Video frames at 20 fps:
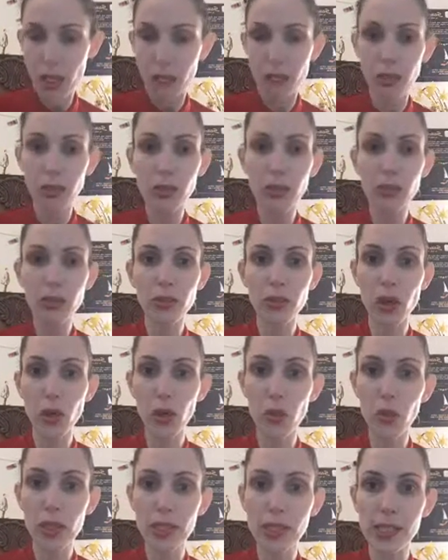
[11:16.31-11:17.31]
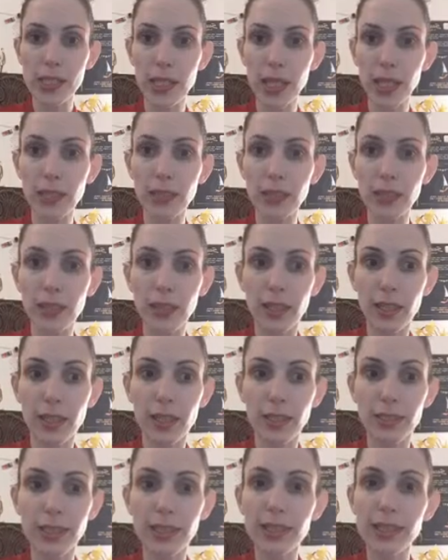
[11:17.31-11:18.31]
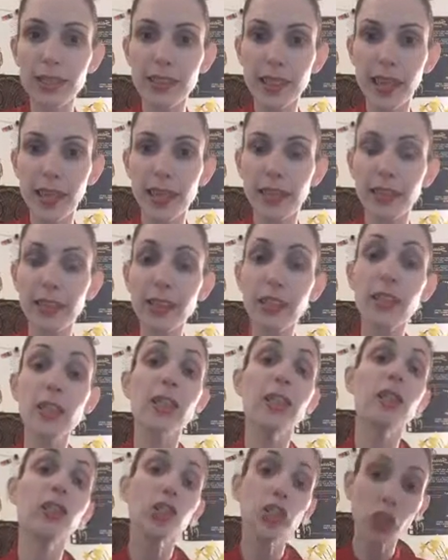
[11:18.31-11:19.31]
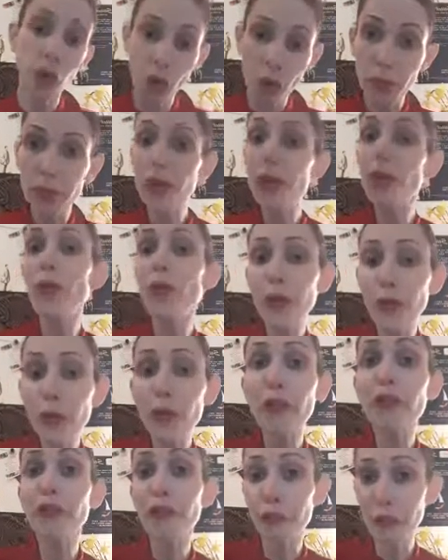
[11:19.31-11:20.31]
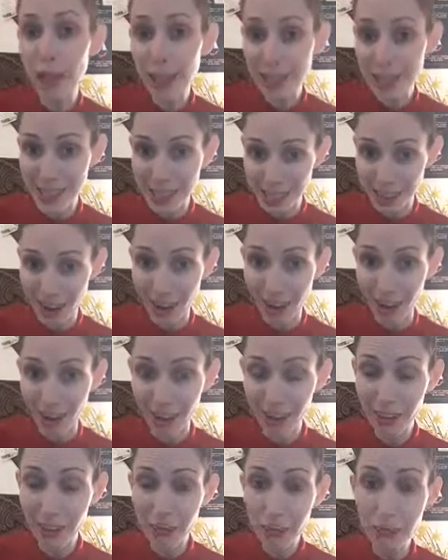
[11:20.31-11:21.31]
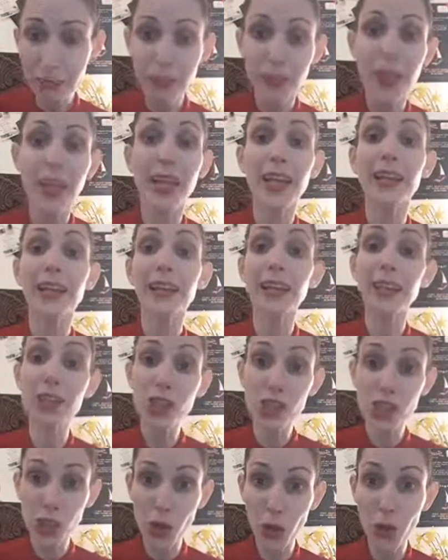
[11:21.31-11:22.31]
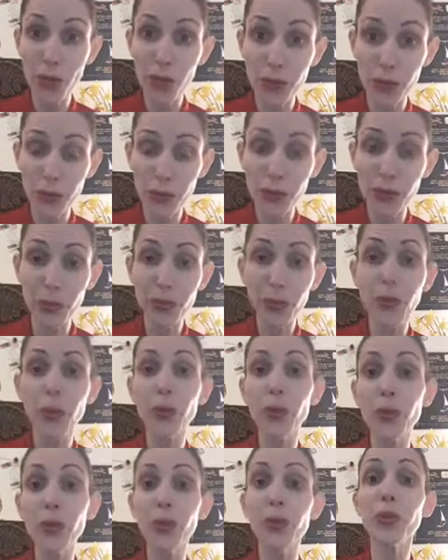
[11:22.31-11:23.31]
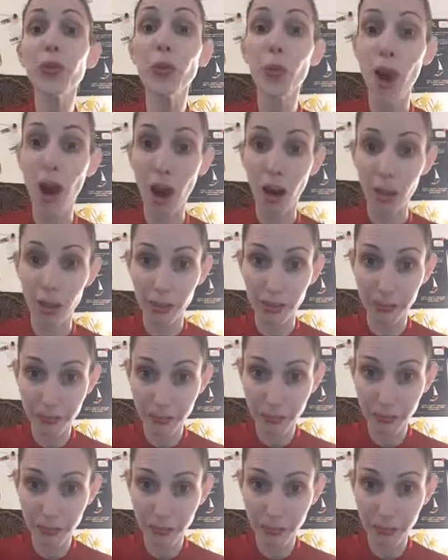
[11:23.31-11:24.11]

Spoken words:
Because, you know, it's like they say, show me who your friends are and I'll show you who you are.